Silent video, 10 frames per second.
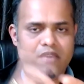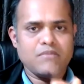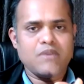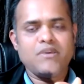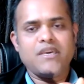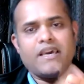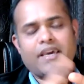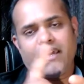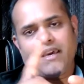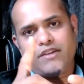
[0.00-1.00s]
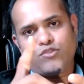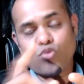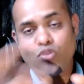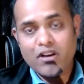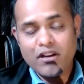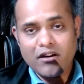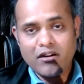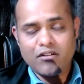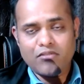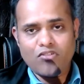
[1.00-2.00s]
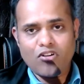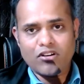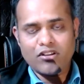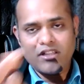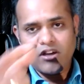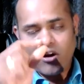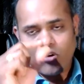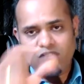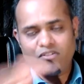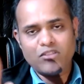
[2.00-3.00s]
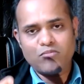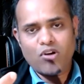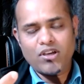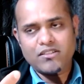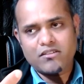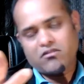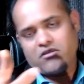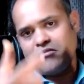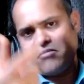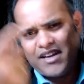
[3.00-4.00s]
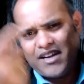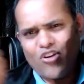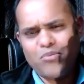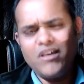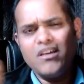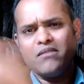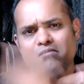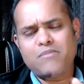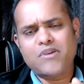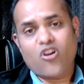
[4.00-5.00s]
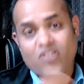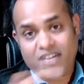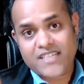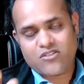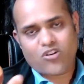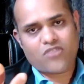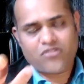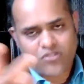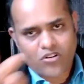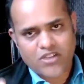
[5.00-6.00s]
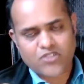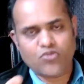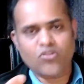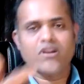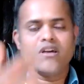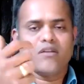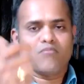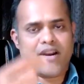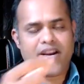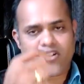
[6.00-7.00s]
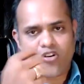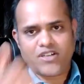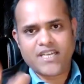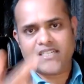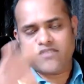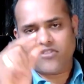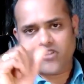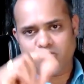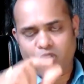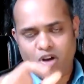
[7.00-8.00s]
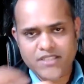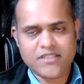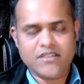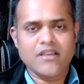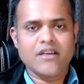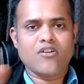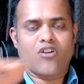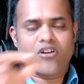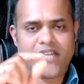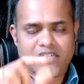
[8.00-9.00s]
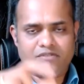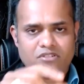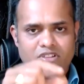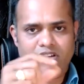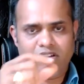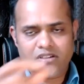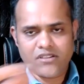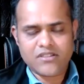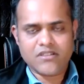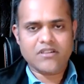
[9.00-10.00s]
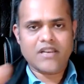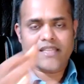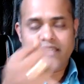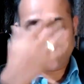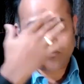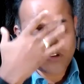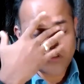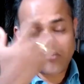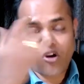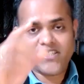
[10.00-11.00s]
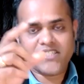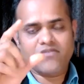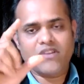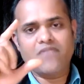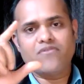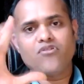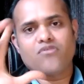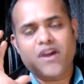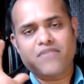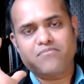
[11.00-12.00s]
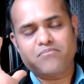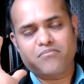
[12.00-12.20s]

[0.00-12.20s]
Maybe a store for the only for the boys, might not be, maybe context, not a store, but at a context for the boys, context for the girls, like that. So for the boys section we'll have 4 5